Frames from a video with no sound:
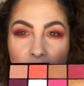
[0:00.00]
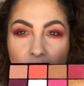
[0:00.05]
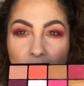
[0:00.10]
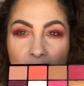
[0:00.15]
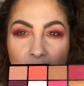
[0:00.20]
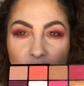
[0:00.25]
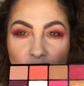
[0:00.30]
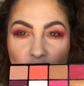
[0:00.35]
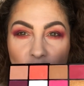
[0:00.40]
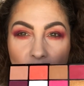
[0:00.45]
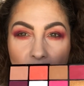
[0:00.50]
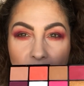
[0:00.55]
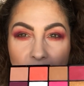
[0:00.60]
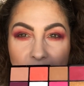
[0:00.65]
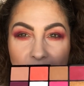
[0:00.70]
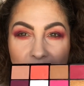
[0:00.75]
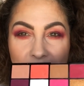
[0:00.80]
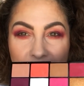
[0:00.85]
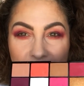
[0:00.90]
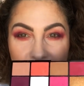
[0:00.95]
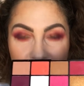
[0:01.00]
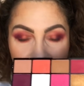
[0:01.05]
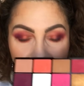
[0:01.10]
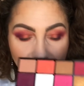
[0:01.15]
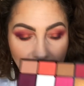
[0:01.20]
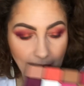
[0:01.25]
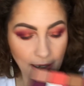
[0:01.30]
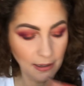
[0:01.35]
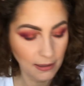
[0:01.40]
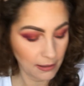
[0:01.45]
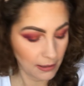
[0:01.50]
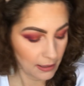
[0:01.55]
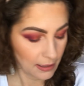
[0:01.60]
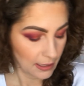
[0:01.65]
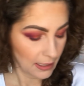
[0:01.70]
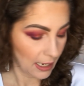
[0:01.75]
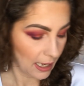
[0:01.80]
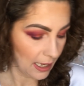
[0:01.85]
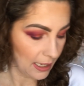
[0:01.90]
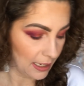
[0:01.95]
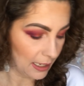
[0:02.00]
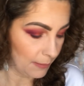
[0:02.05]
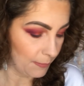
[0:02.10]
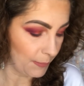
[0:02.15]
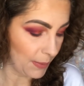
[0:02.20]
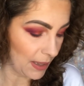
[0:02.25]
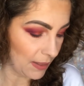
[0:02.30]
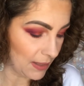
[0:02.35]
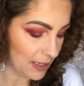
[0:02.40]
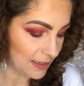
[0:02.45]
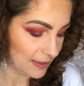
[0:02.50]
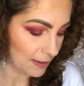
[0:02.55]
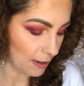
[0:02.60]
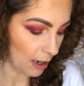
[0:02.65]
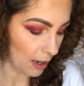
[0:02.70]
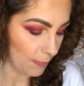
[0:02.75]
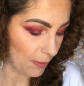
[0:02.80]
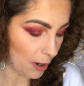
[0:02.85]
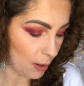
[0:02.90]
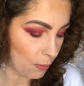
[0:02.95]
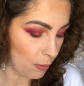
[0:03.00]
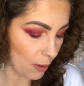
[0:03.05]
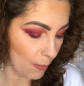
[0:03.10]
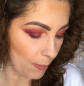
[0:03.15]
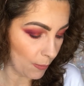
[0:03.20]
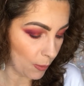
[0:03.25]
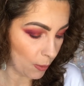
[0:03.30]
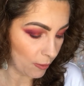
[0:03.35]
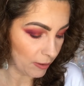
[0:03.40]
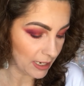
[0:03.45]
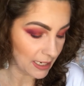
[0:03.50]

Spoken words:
that shade again, but this time I want more